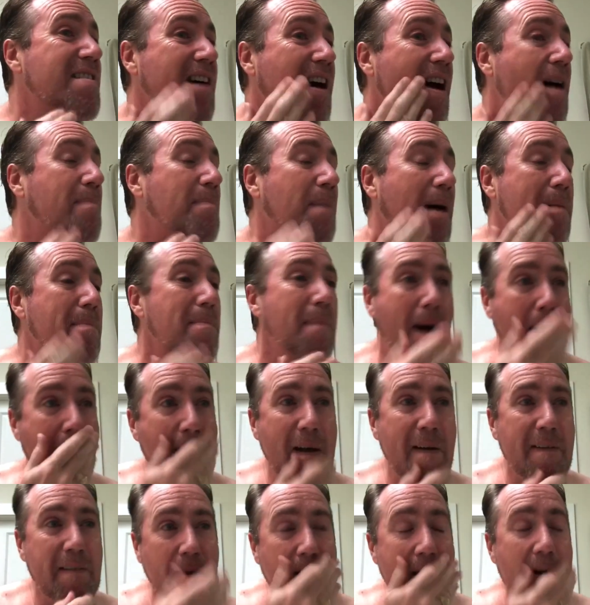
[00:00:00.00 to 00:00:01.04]
And my
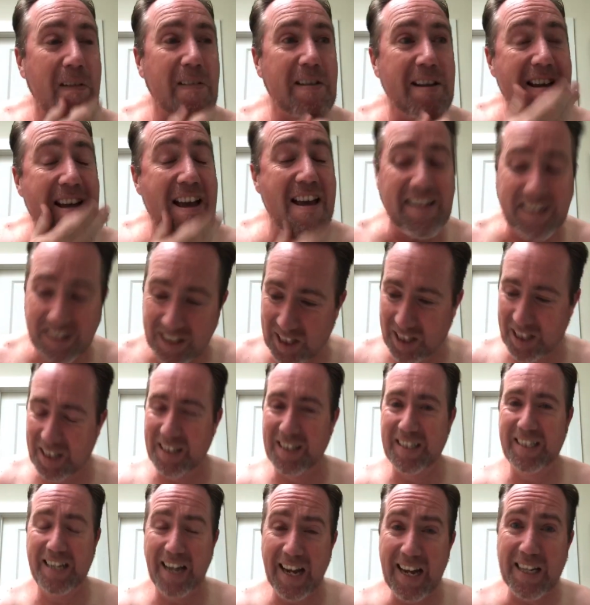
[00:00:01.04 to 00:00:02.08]
mind goes, yes,
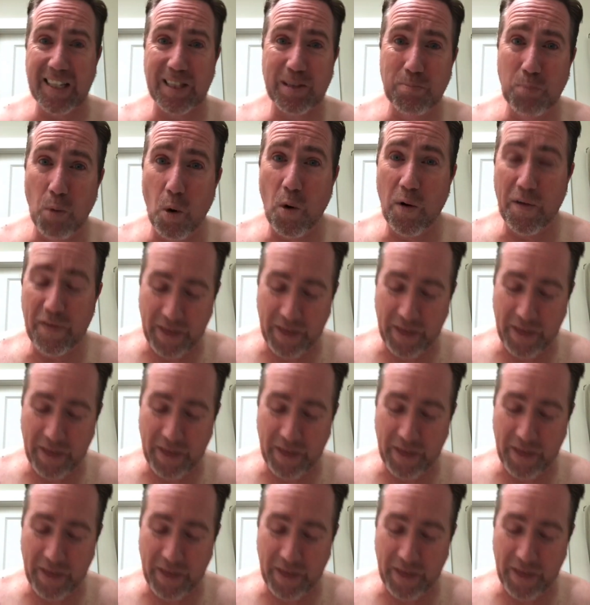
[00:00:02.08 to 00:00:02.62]
yes, more of